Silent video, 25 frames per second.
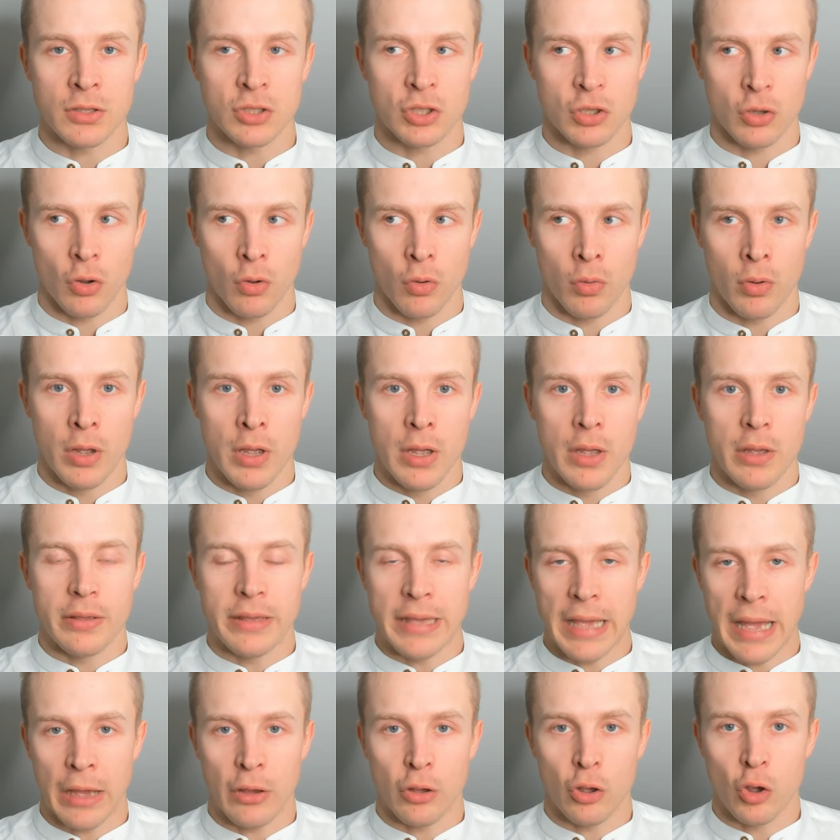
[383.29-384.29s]
So
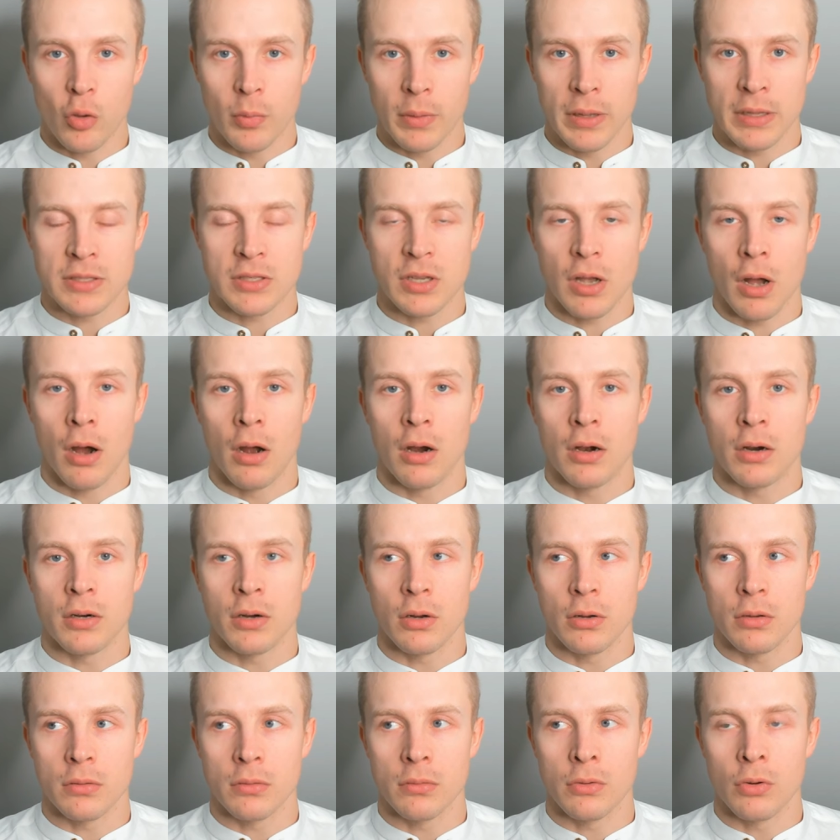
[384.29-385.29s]
yeah, humans
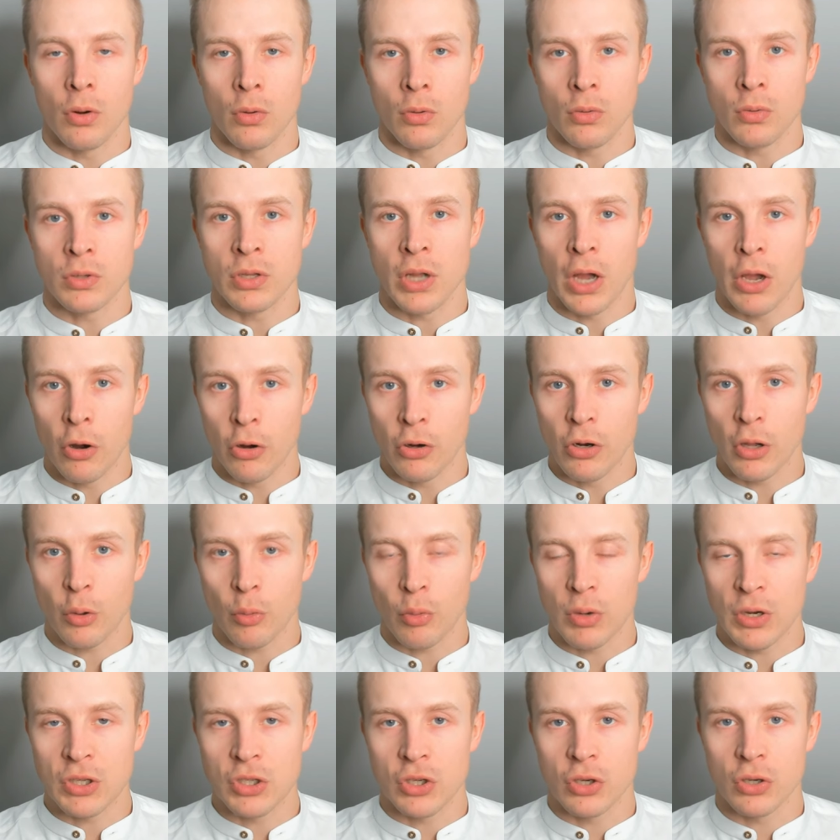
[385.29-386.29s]
are, you know, diurnal
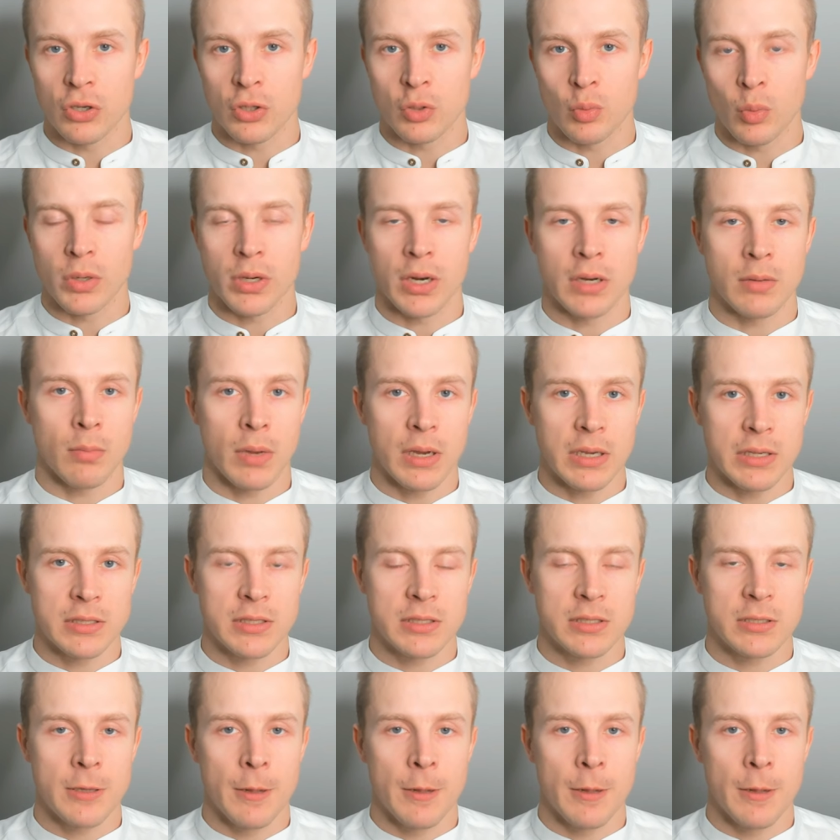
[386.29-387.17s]
creatures, we're not mice.